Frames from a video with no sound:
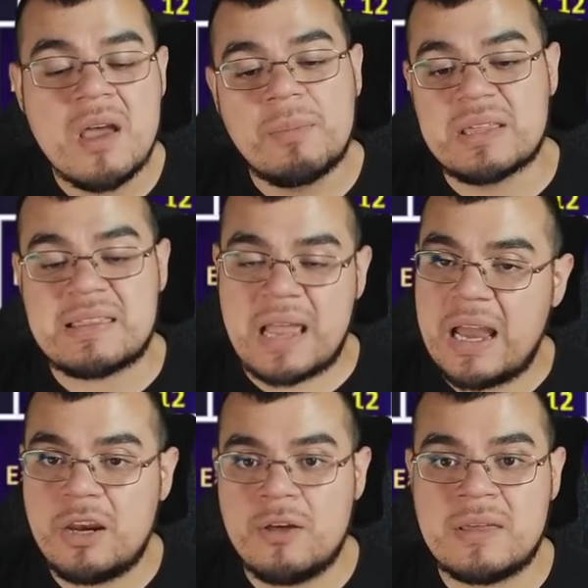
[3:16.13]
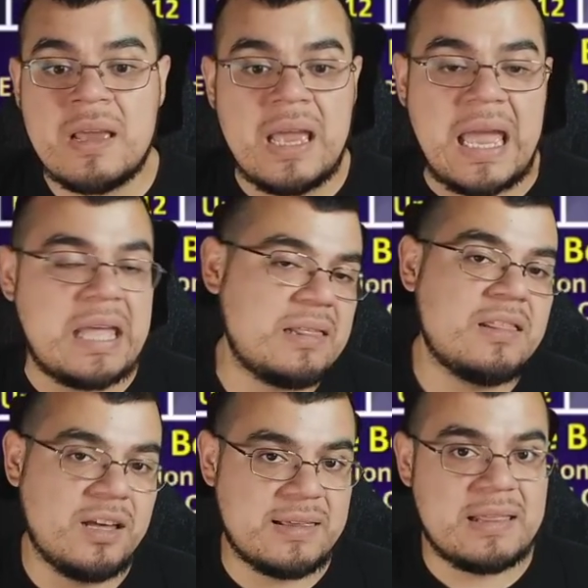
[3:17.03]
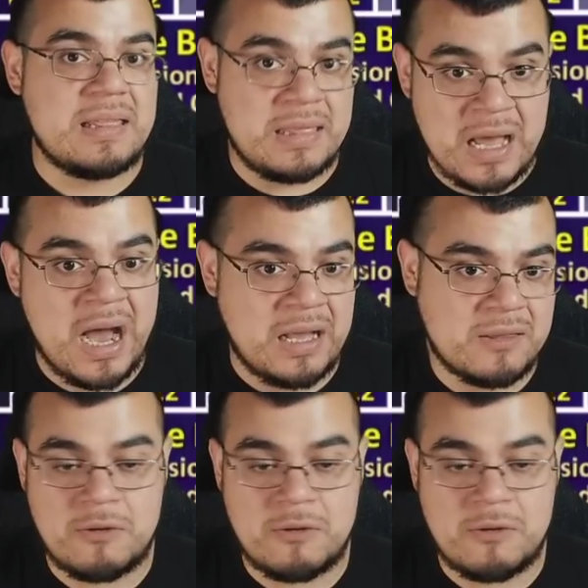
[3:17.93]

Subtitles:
but Steiner's it does not.